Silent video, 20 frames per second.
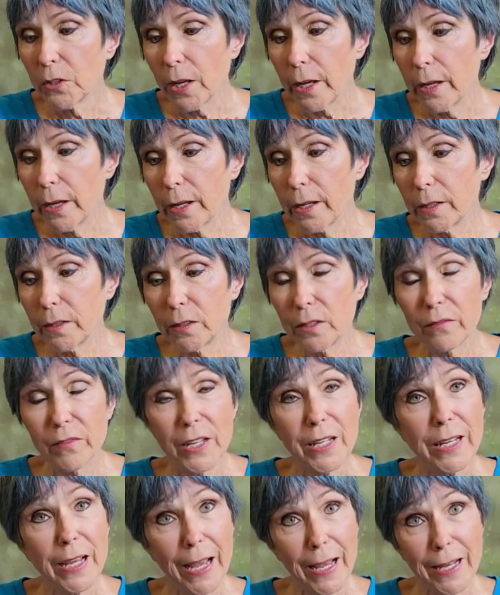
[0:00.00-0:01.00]
and they
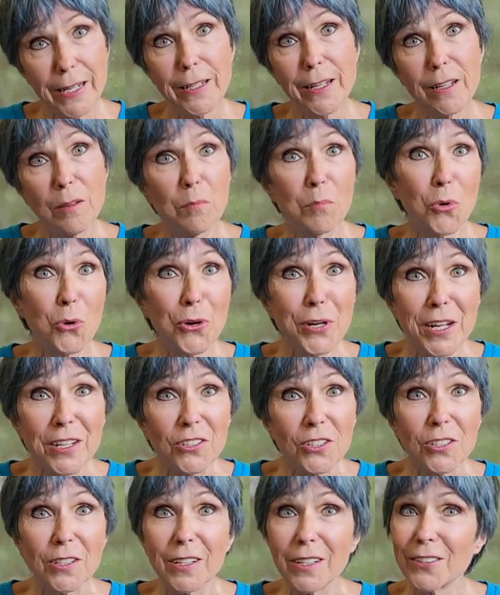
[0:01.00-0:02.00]
can get morning
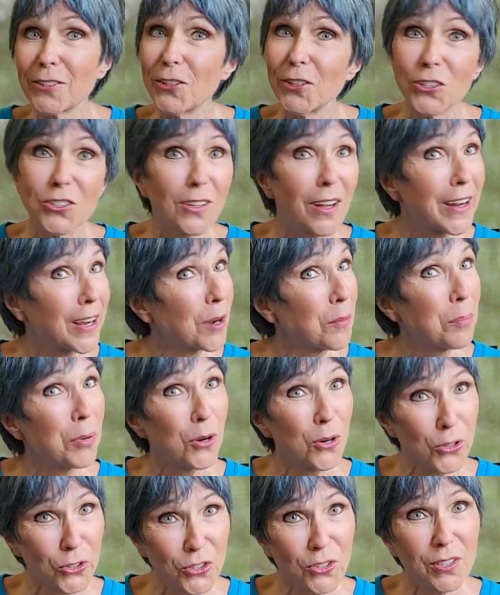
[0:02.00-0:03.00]
sick just like a
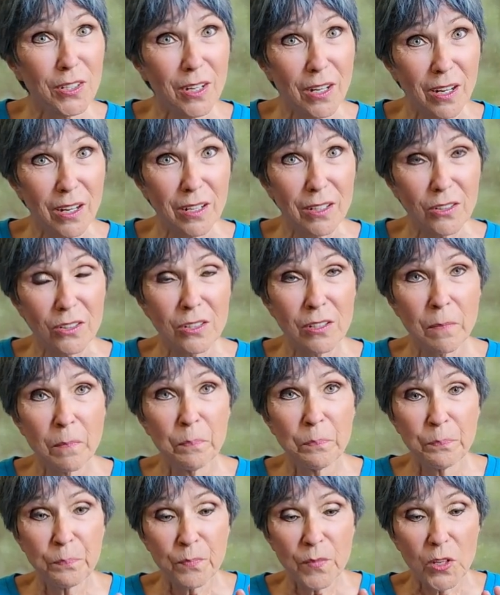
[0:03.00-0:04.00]
person does
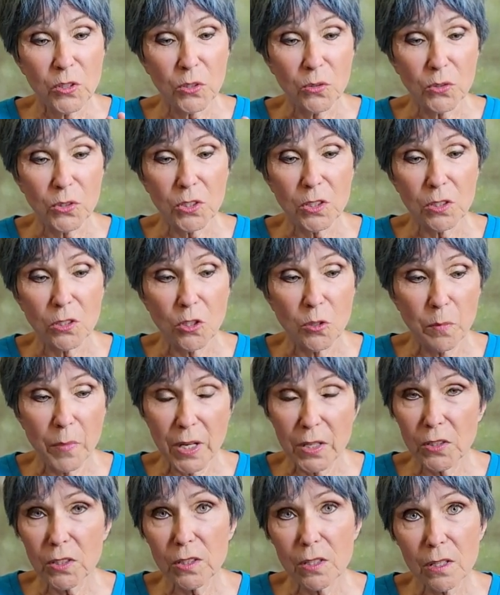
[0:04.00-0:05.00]
so you may
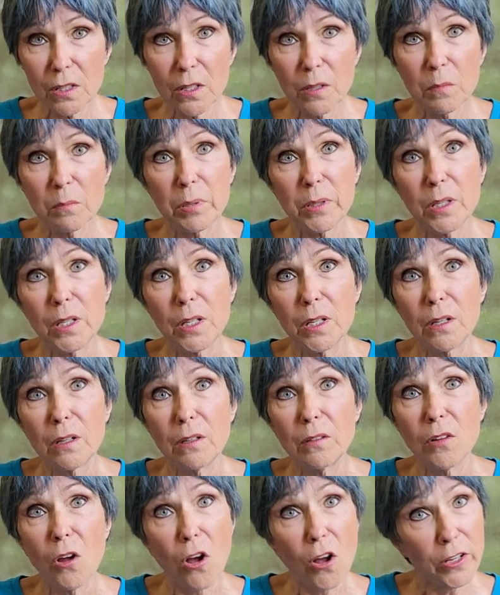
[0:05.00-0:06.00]
see them
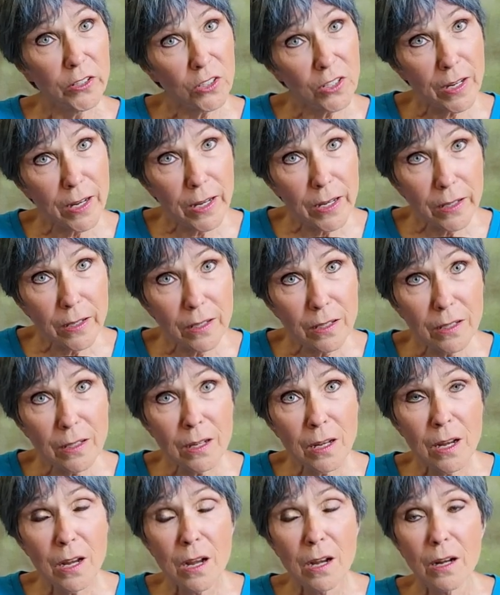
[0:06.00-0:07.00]
being nauseated
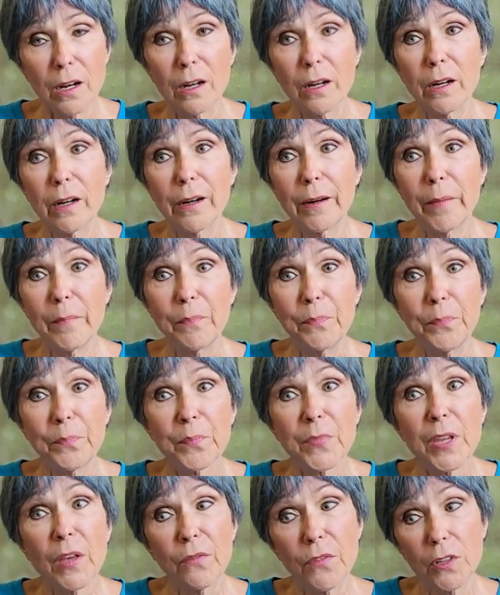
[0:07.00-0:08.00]
um,
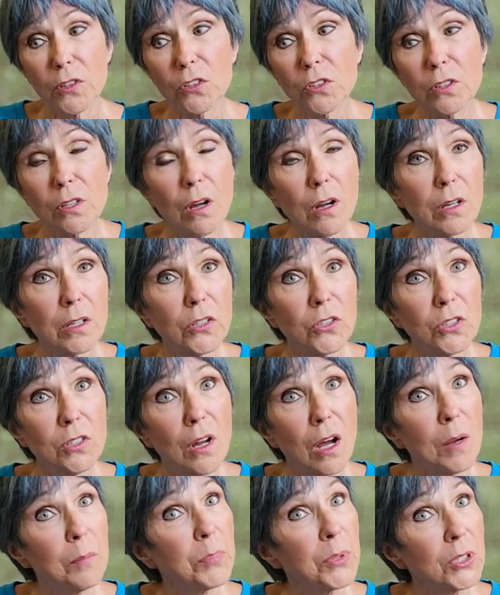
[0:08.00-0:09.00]
this dog is
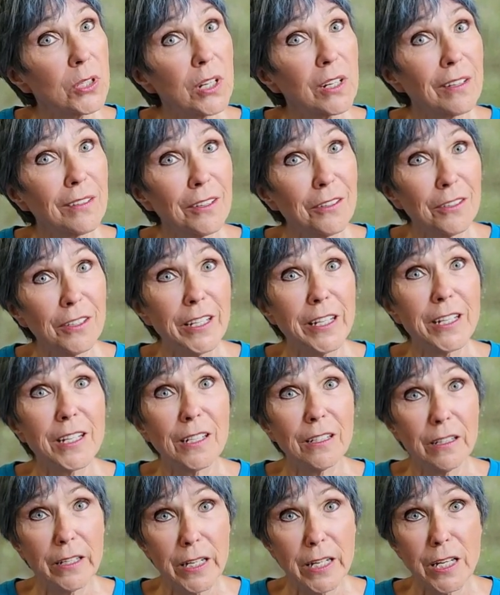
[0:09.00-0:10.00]
not particularly
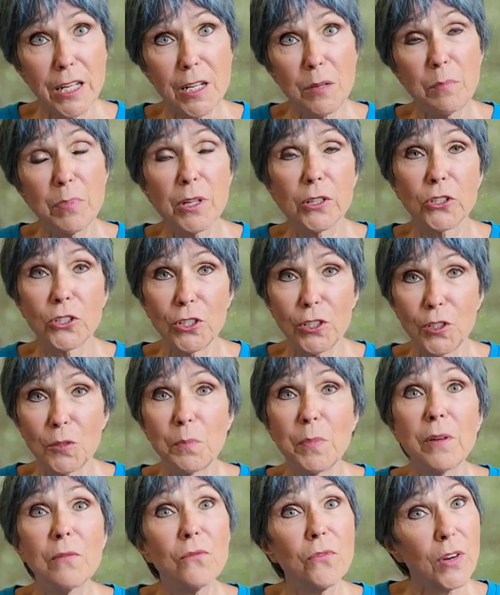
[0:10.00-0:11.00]
clingy but she's
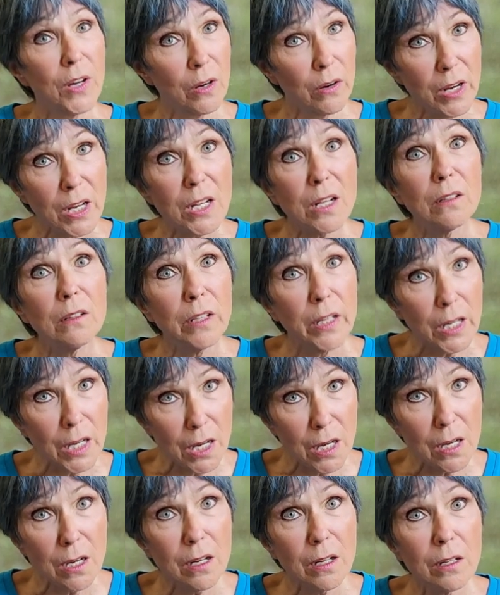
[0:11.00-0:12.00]
been very
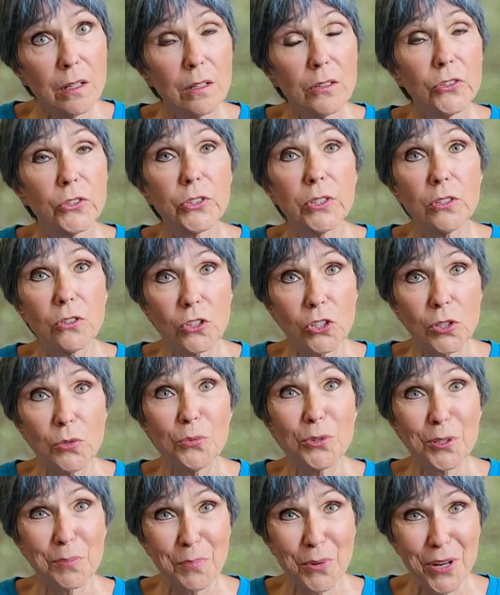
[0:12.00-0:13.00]
clingy since she
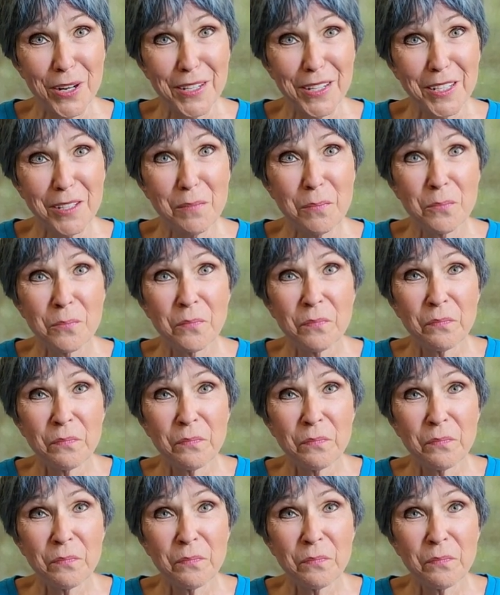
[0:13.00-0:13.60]
was bred